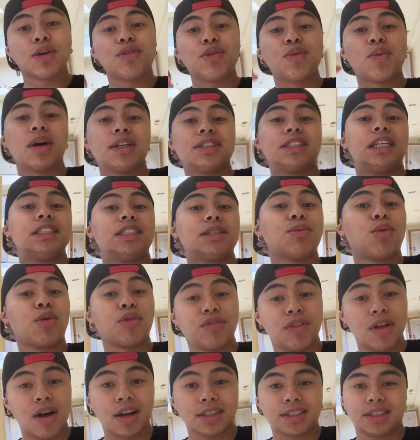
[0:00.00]
know if you want to see some more
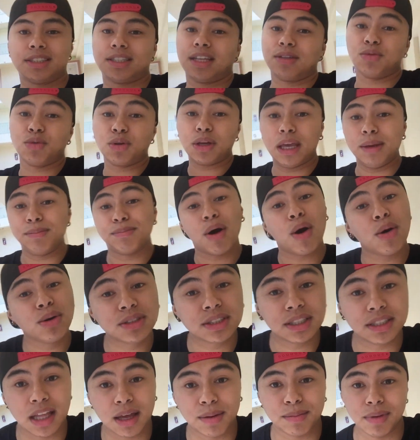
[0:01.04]
vlogs, so then we'll keep
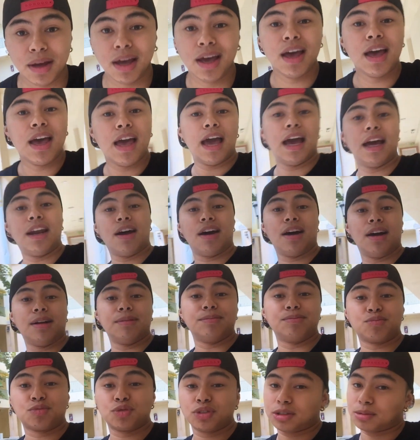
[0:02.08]
posting them.
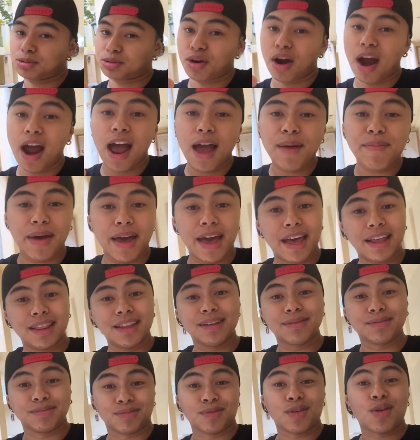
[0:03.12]
And subscribe,
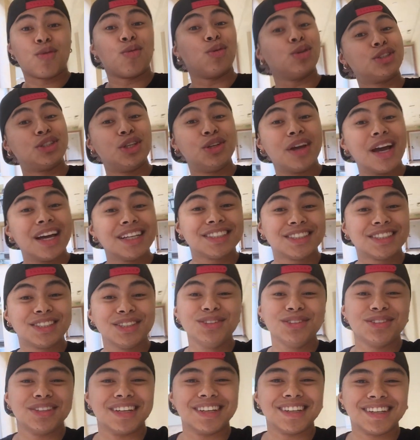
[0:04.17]
and we'll see you guys
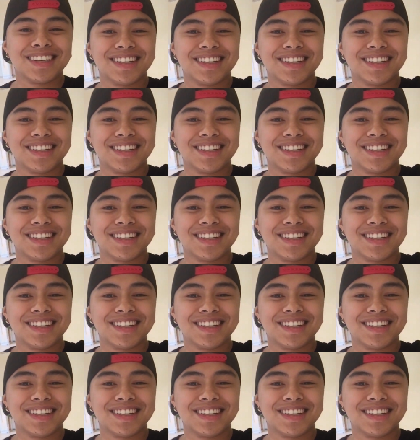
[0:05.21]
soon.